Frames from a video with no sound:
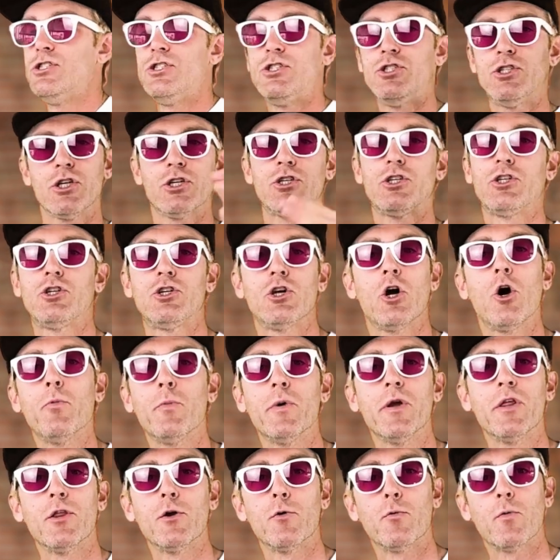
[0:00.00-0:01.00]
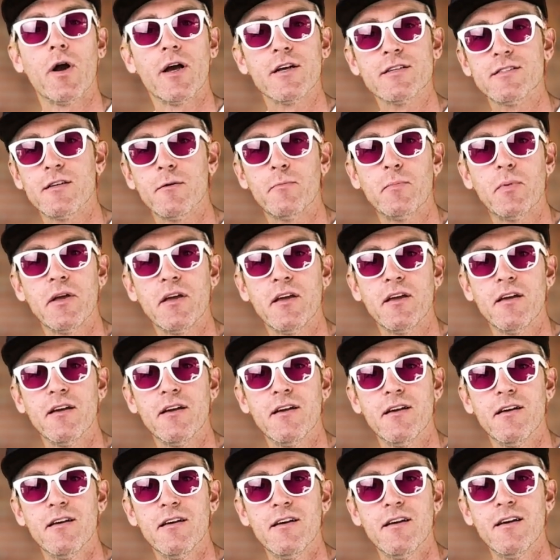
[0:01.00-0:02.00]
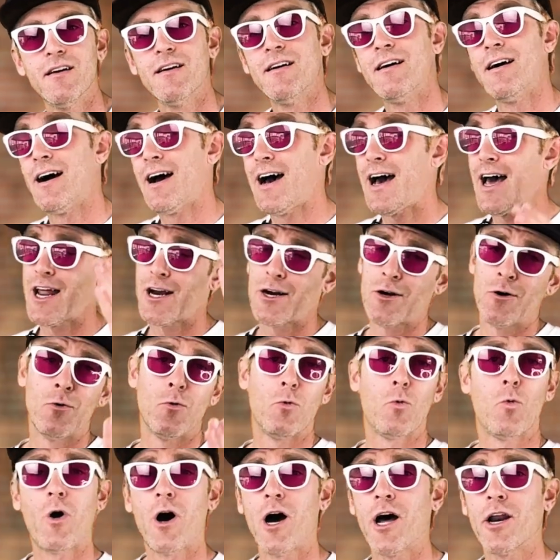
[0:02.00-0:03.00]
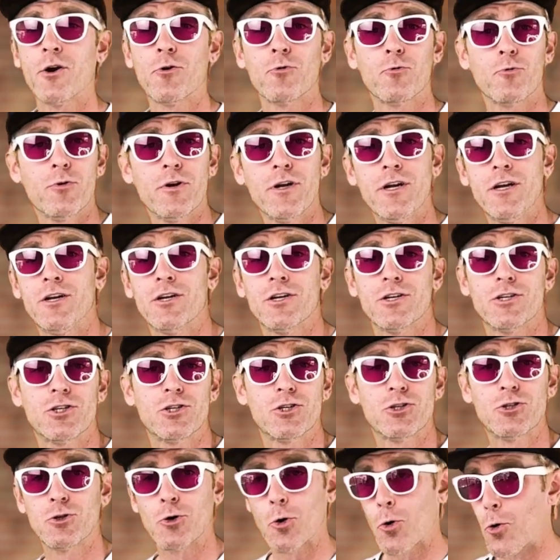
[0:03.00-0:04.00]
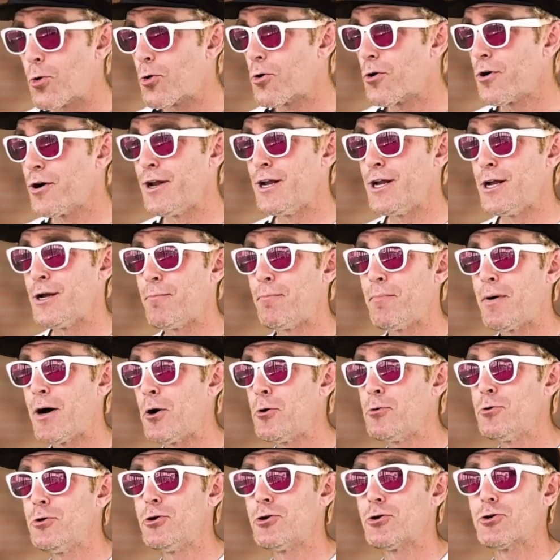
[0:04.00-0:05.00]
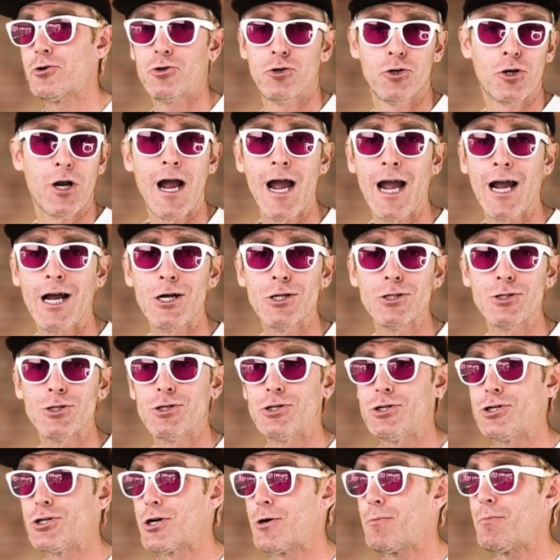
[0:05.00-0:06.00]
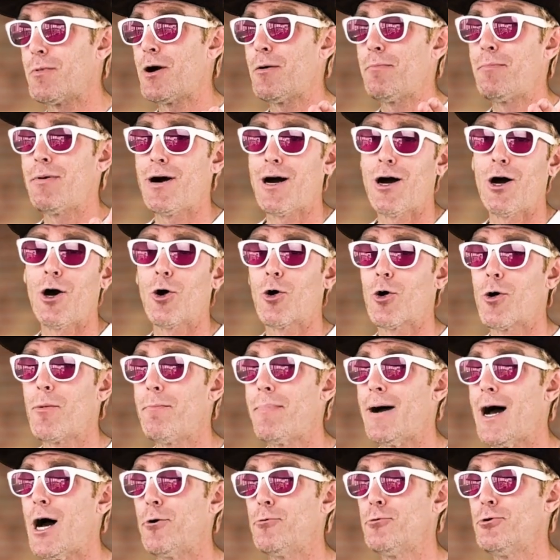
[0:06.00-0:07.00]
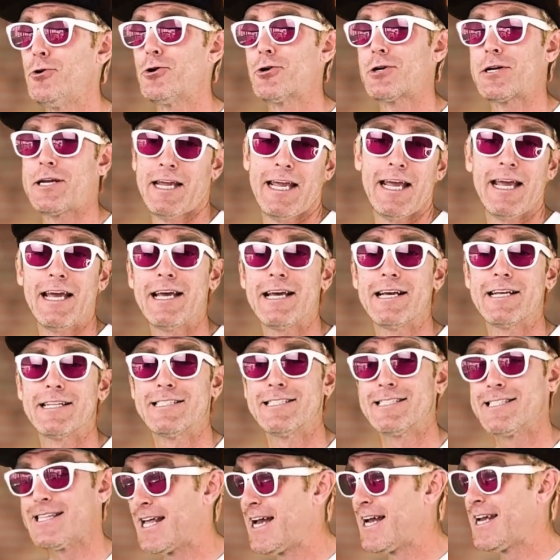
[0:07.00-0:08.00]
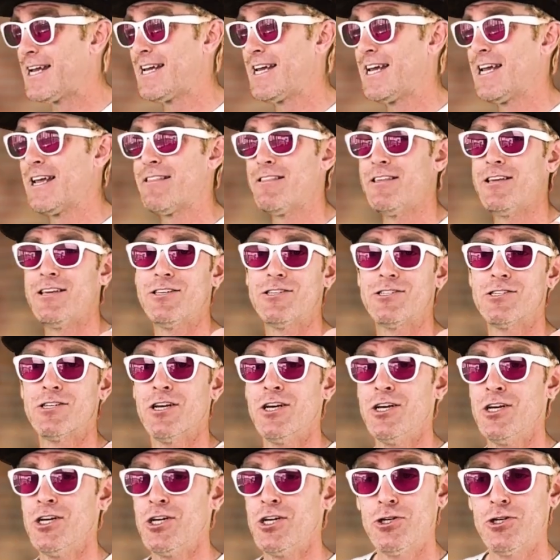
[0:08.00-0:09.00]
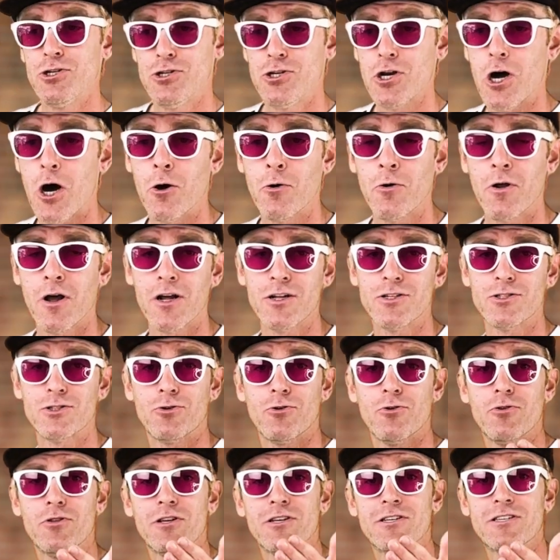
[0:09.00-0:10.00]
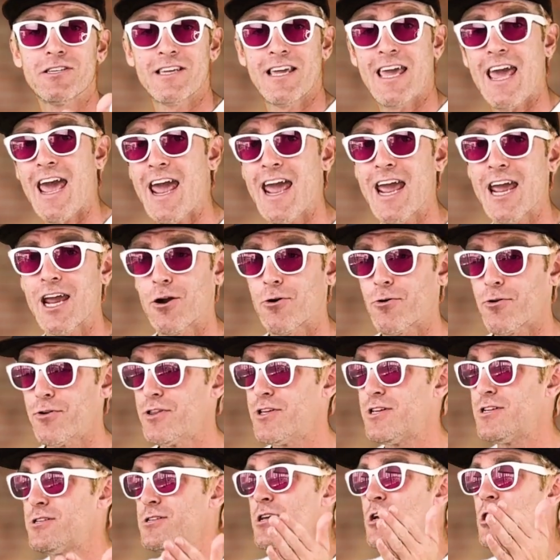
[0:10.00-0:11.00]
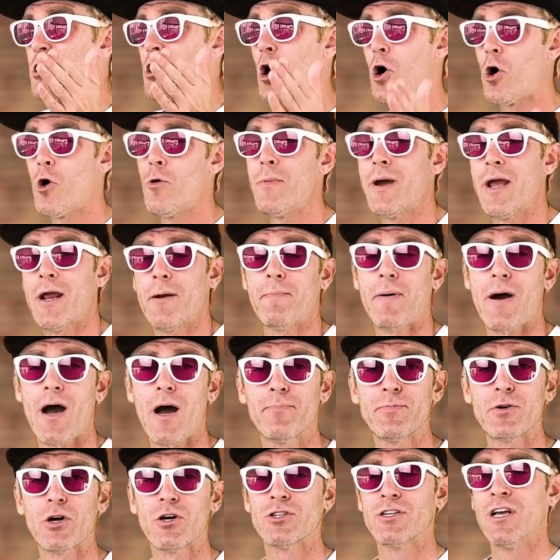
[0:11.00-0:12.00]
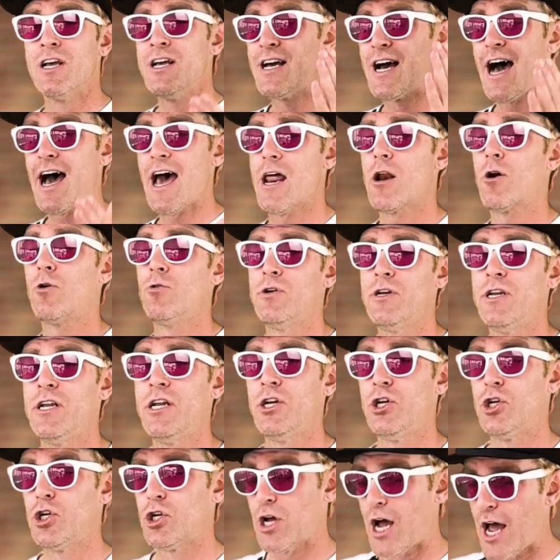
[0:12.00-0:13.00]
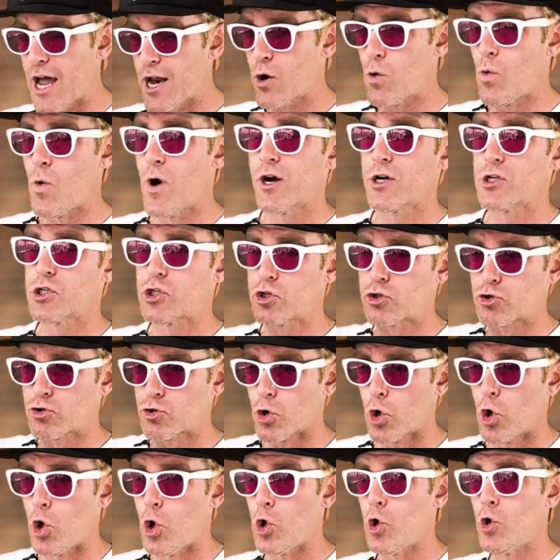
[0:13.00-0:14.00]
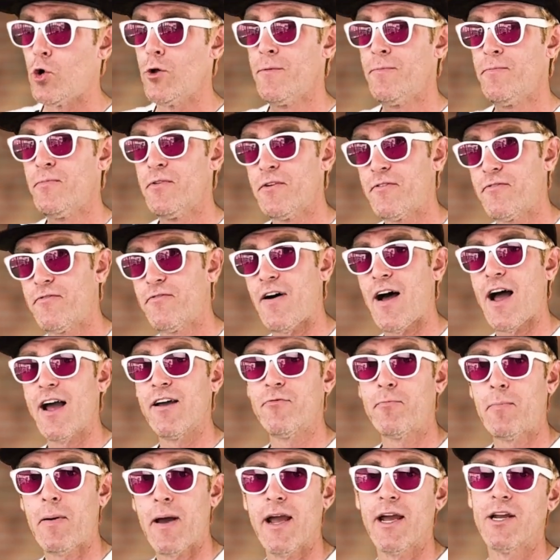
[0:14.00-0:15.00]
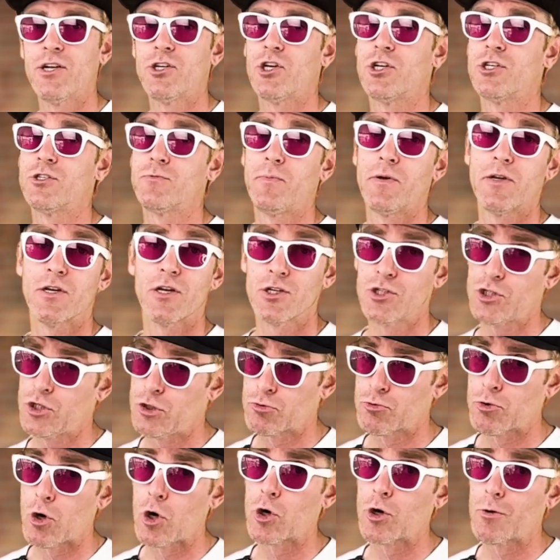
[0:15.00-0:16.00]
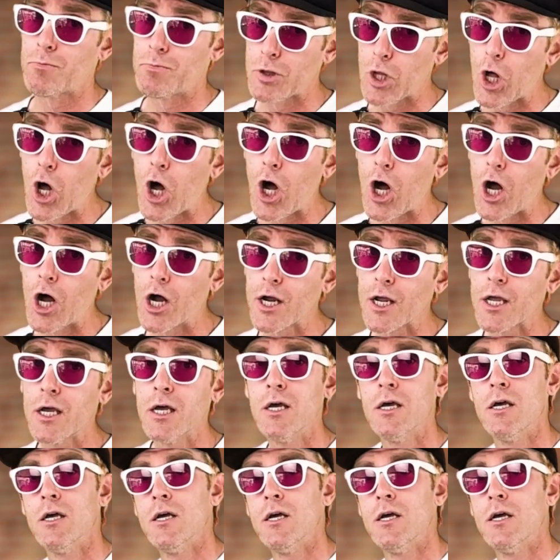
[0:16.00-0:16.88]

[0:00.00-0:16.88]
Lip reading: just show me the recipe. I don't want to read a story about your childhood or about your kids liking these donuts or this cake or these homemade Pop-Tarts. I don't want to scroll 5 pages because you wrote a blog